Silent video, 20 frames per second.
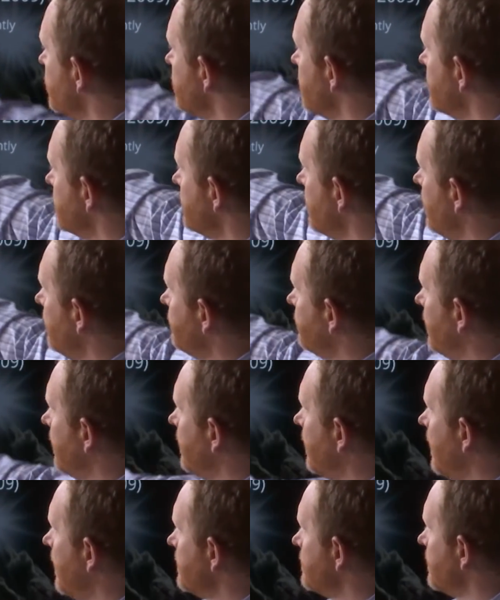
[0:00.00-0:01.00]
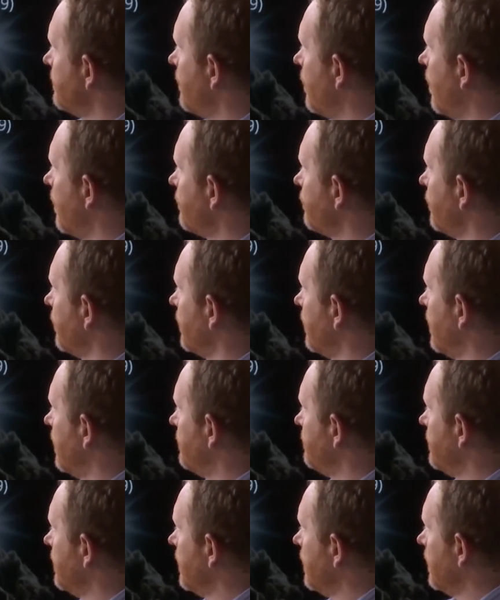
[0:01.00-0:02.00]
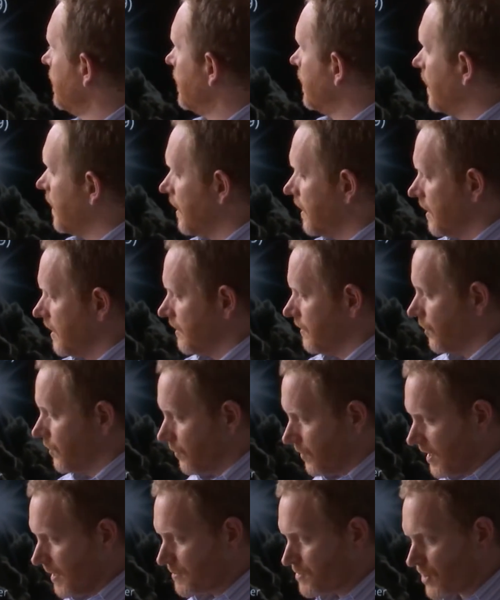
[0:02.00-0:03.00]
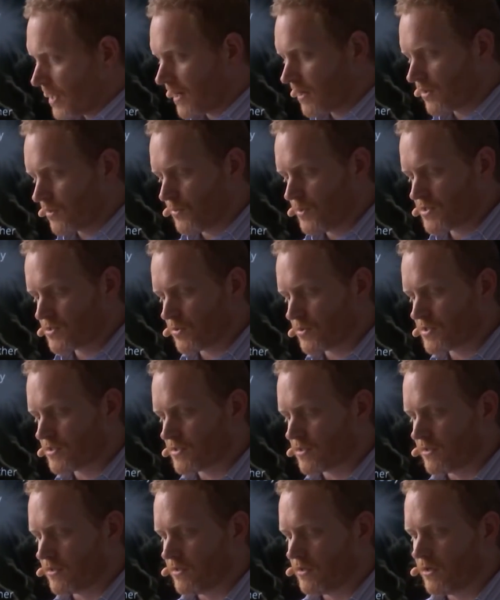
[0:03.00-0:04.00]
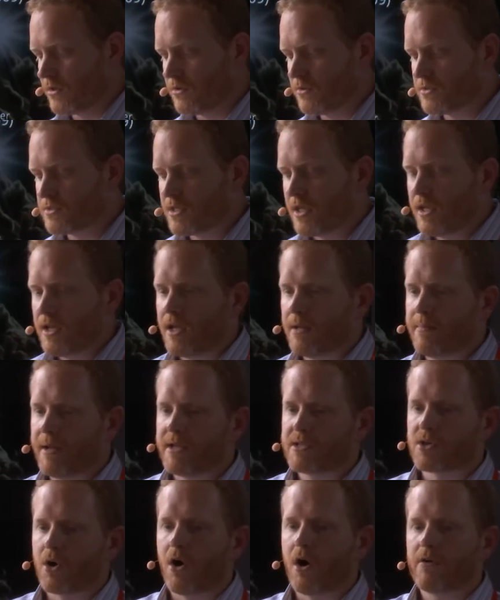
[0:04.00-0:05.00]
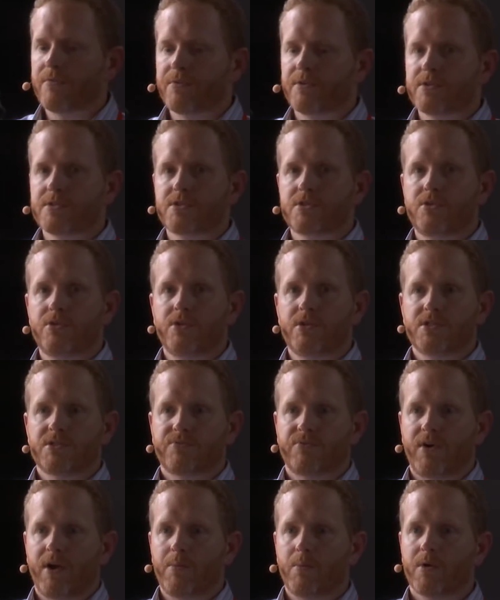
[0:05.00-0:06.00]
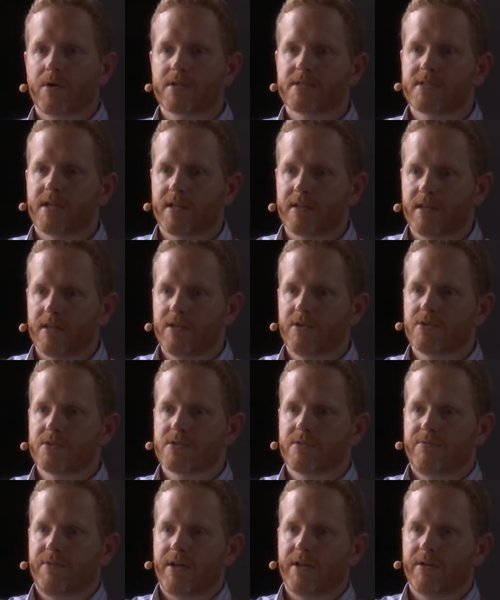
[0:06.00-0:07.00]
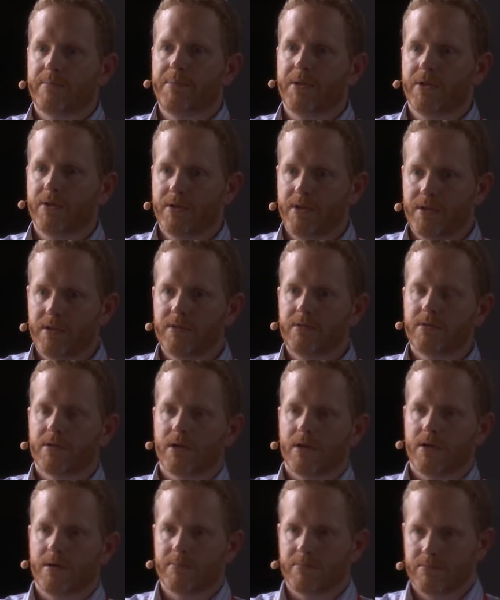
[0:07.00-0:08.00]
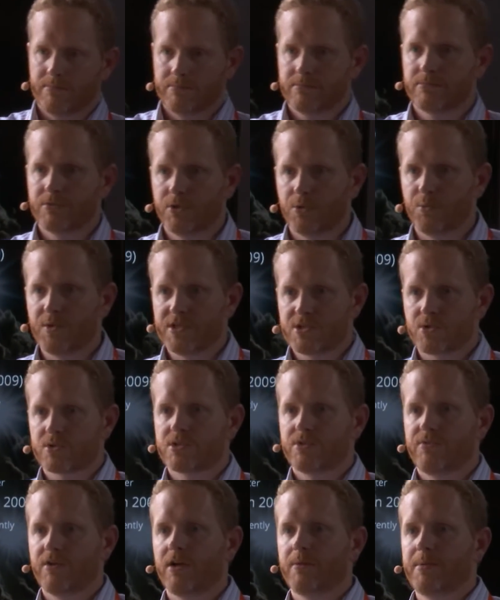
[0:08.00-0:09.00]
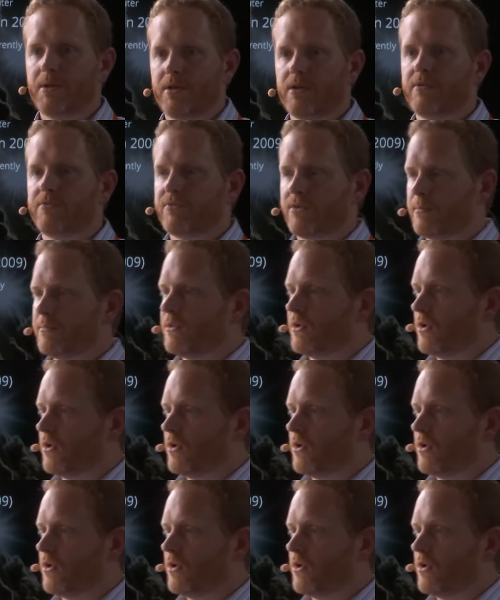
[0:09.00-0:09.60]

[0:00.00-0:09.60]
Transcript: itself then ends up offering up, keeps track of the resources on the nodes. It makes offers to these frameworks saying that here's availability, resource availability from the